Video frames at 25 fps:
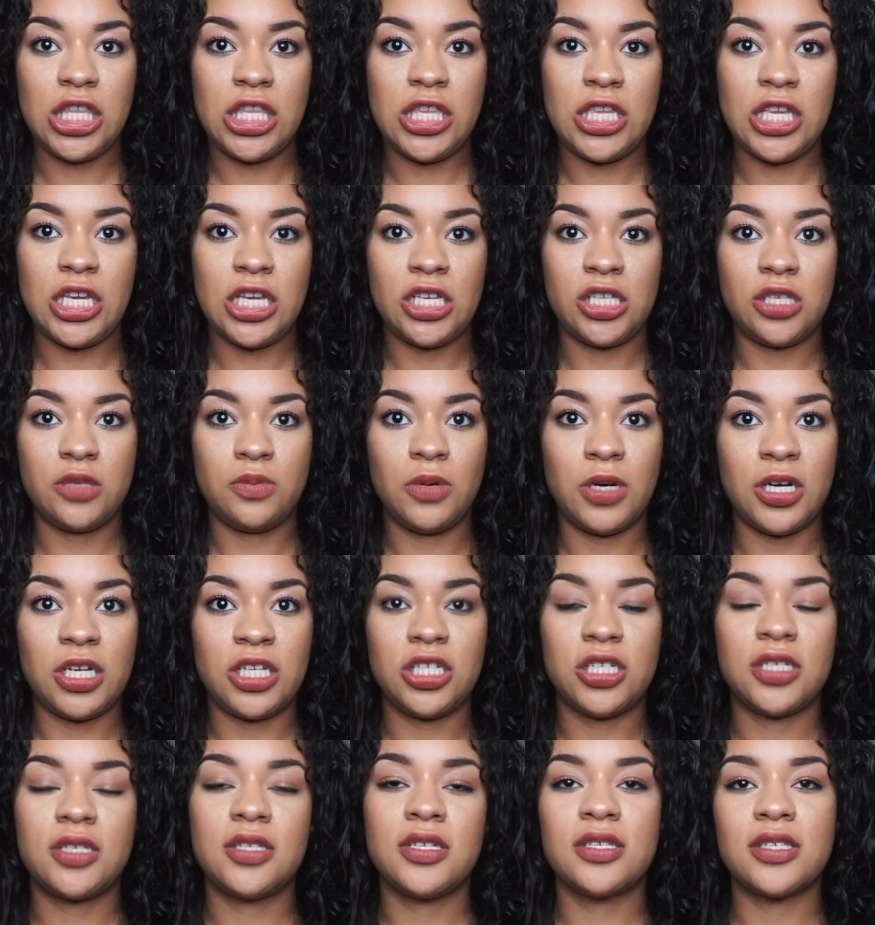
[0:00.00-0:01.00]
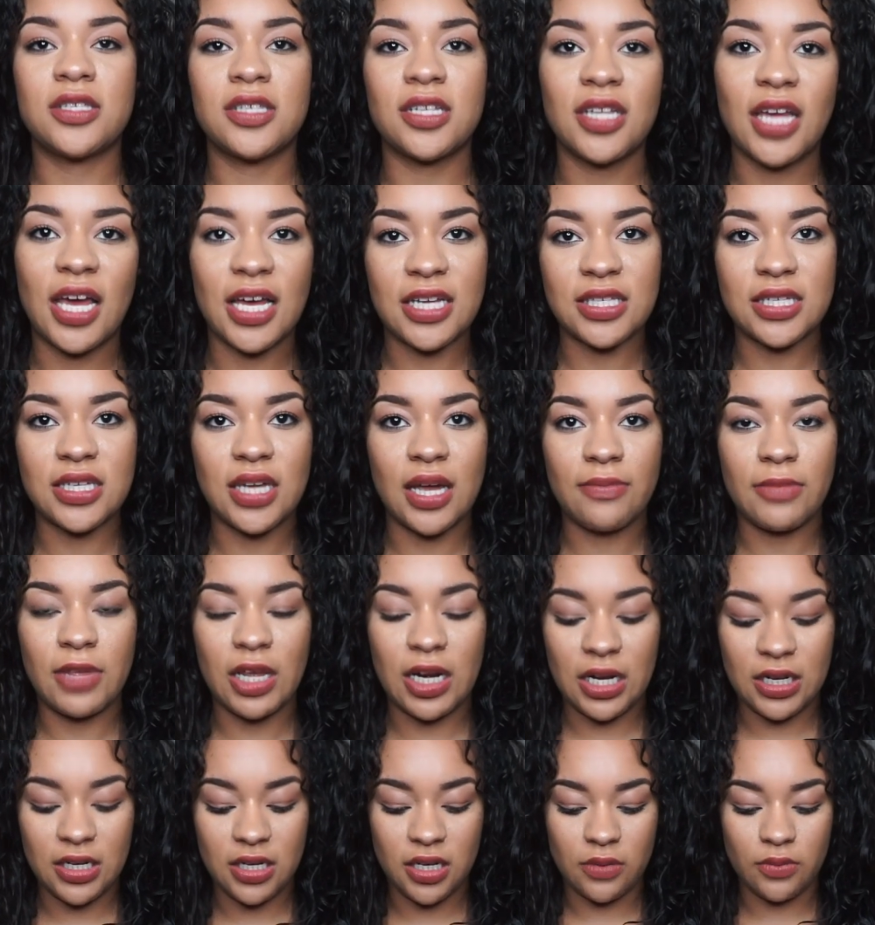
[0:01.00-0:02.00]
this much since the last time that
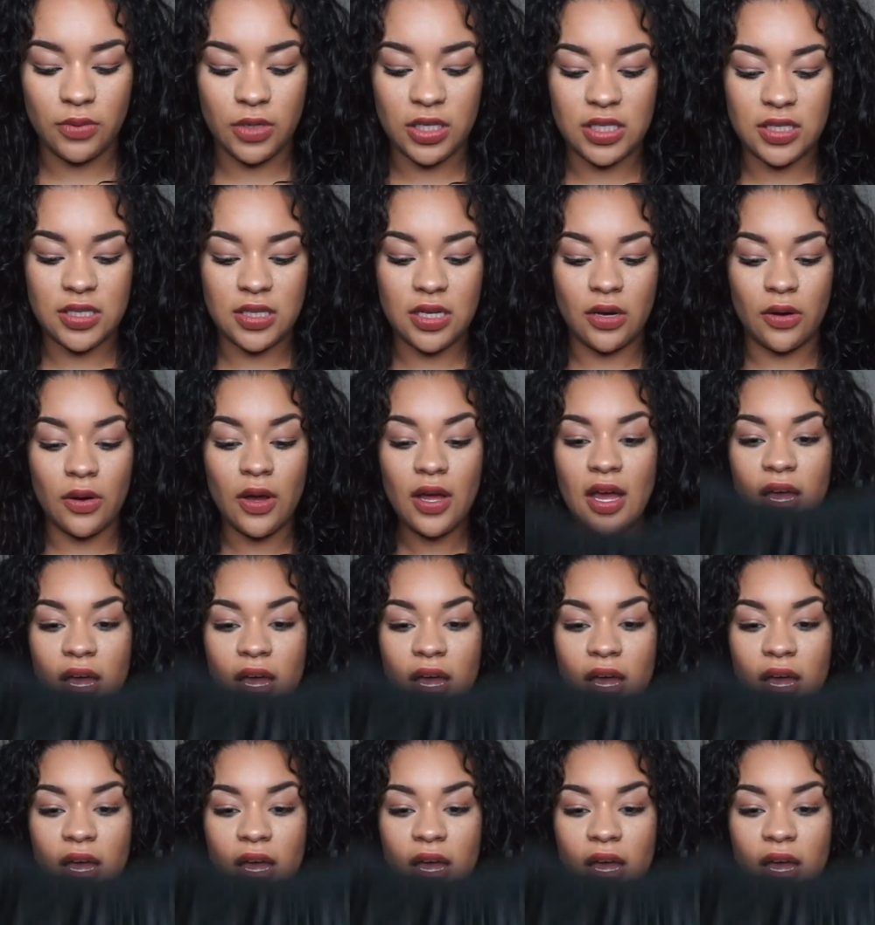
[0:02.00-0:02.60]
I did one. So